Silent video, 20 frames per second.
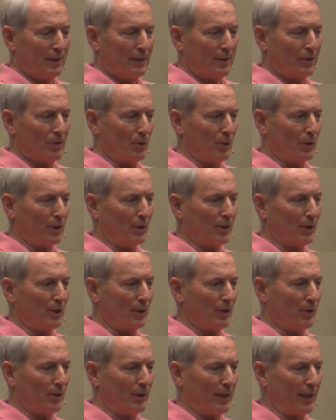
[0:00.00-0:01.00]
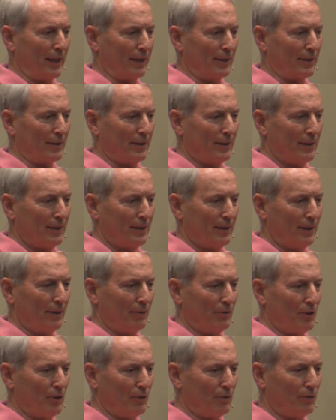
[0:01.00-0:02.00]
to include that
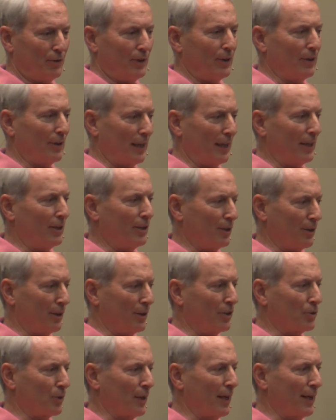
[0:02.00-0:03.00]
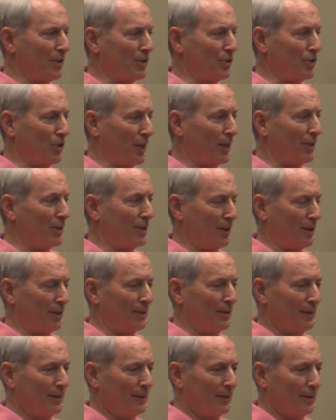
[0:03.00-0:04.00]
if you feel like you're a
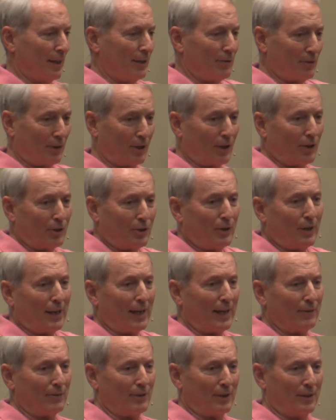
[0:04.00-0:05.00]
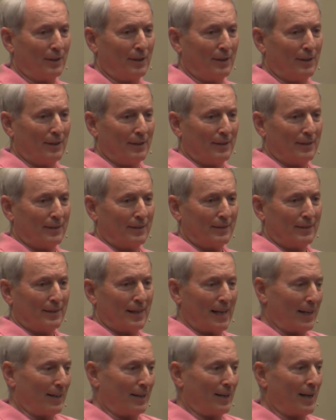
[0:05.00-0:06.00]
transgender, even though you haven't
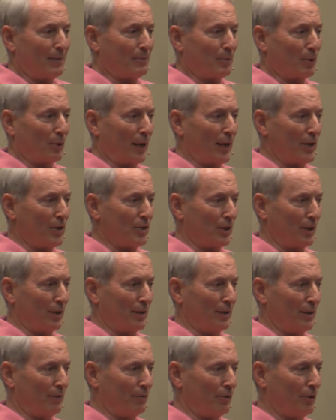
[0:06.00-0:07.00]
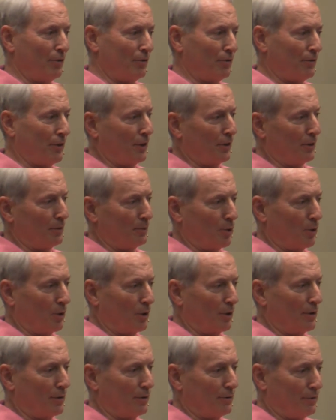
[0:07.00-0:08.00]
had an operation, if you feel
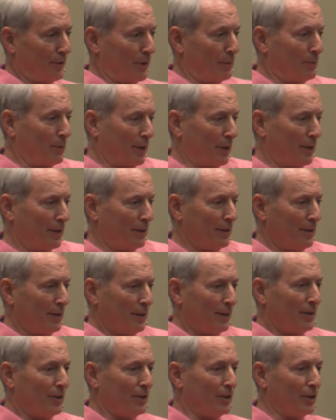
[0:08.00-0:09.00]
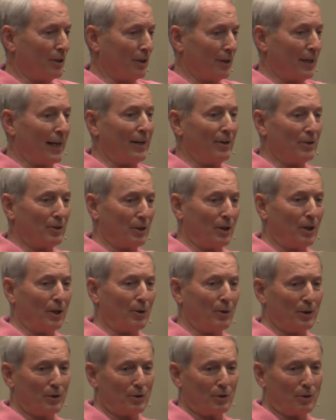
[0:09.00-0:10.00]
more feminine, you're allowed to
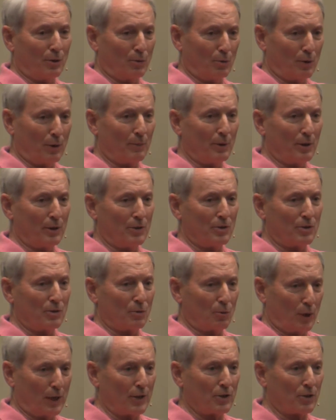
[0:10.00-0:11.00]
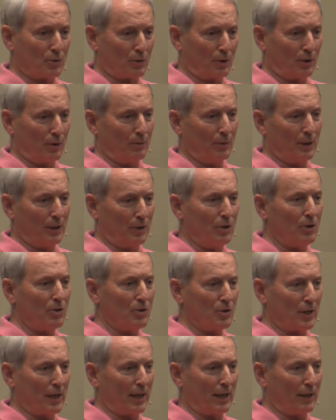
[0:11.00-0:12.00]
go into a woman's restroom and
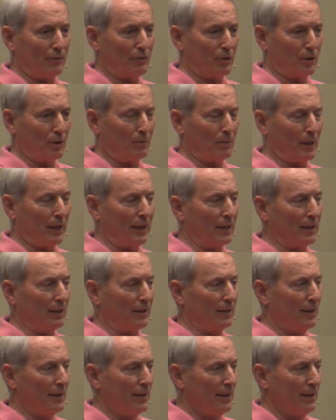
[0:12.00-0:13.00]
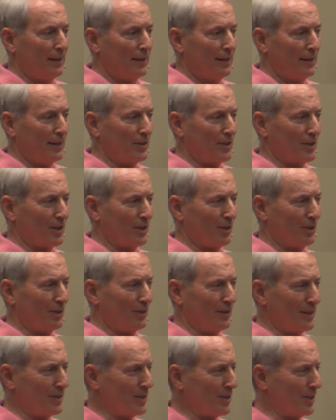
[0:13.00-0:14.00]
use that if you're a man. And so
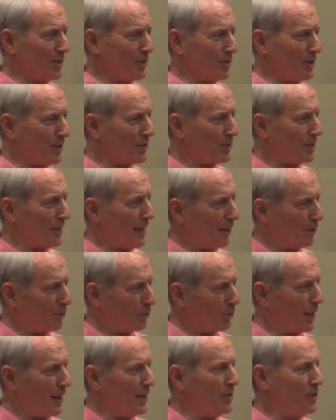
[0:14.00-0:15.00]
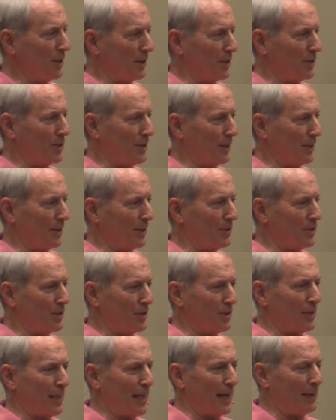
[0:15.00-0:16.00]
this is just outrageous that this
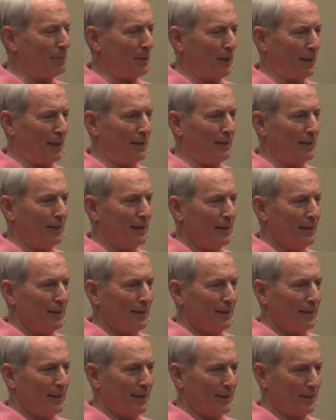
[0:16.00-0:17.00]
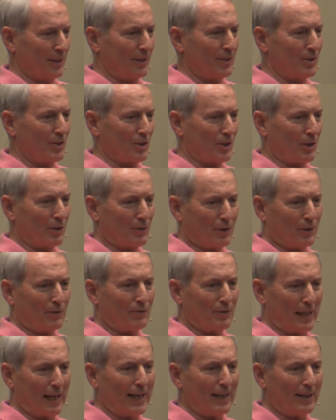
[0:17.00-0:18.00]
is happening in
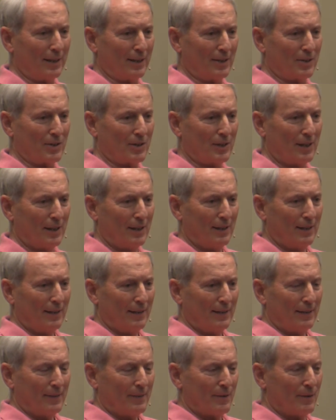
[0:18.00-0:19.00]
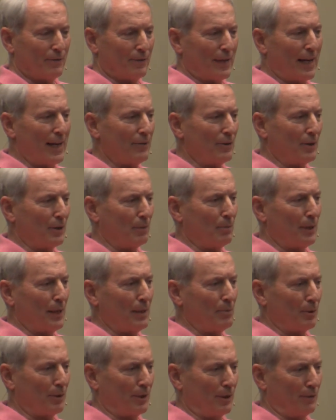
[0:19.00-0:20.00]
conservative Dallas. Five of the
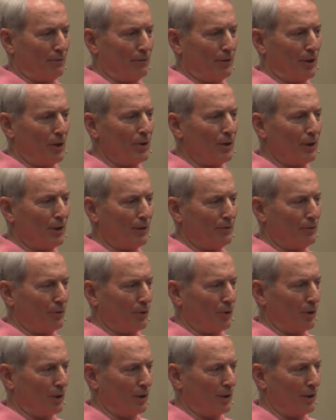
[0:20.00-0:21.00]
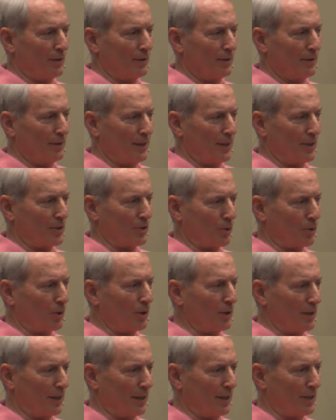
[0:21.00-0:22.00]
people that voted for this
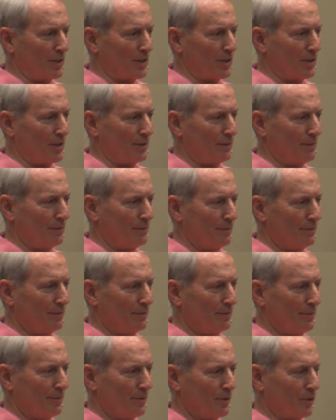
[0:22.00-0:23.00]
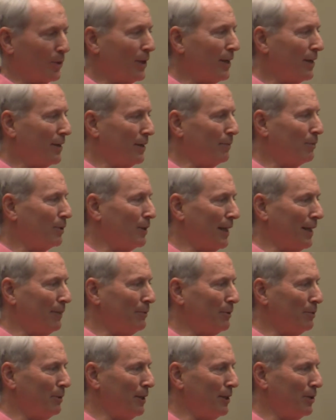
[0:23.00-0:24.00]
ordinance three of them
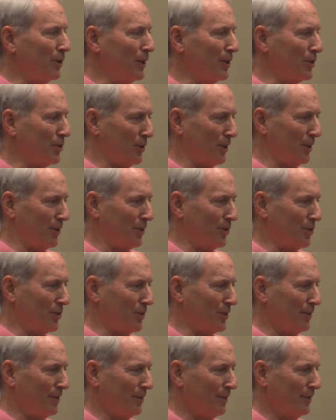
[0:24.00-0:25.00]
claimed to be Christians.